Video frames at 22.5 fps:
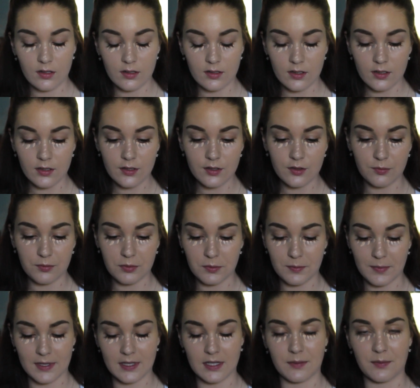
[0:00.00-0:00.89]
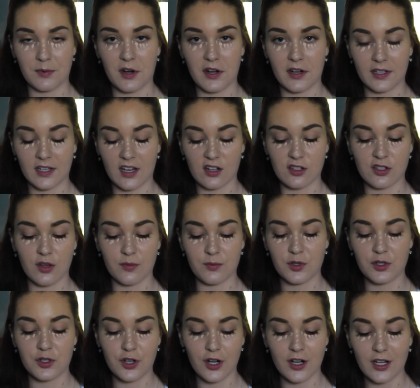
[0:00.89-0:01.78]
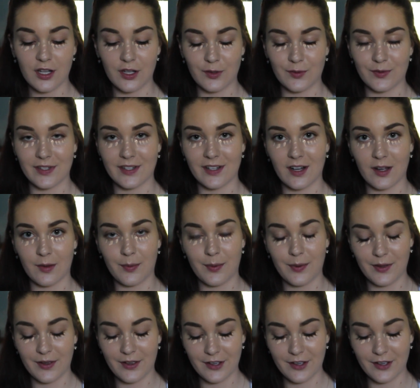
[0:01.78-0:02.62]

It's a super messy product actually, I'm just trying to use it up.